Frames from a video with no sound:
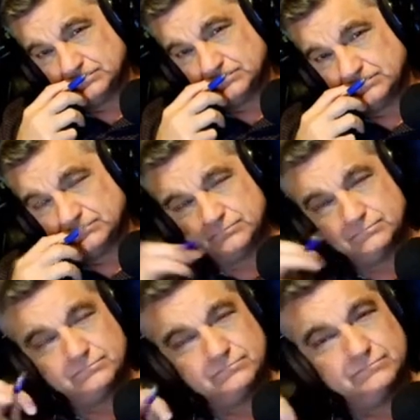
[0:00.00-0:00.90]

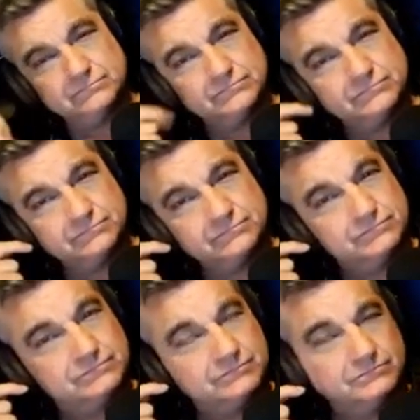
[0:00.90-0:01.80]

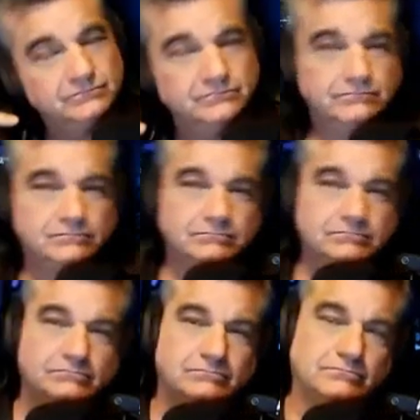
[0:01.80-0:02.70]

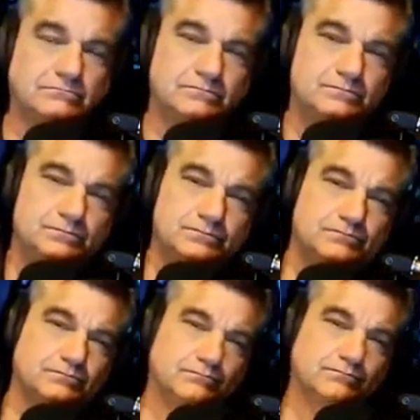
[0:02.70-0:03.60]

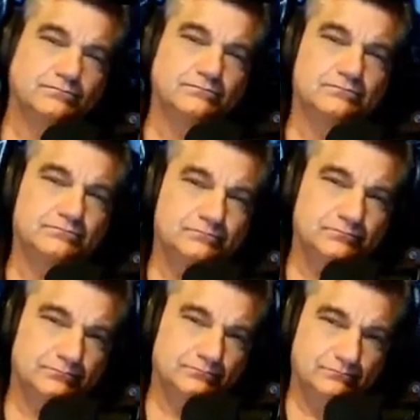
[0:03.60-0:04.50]

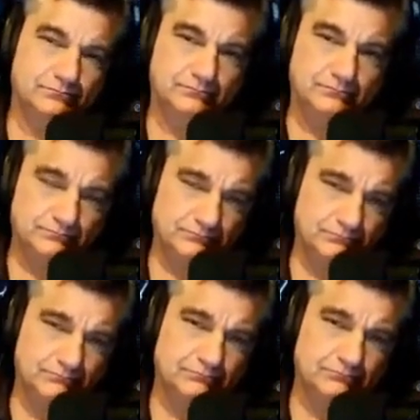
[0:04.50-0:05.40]

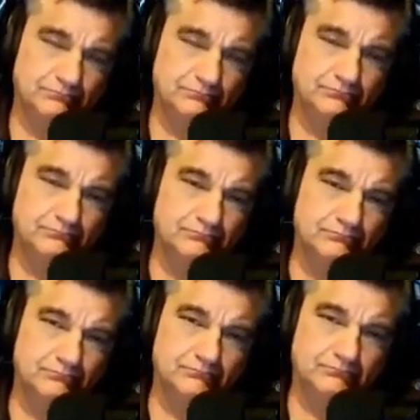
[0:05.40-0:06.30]

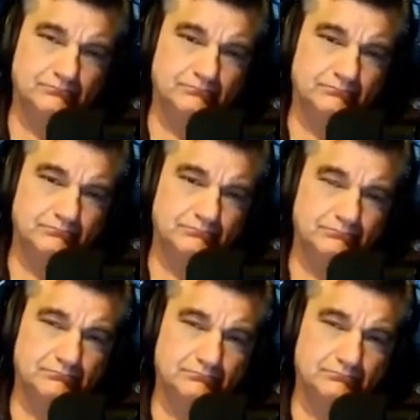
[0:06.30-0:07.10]
(not speaking)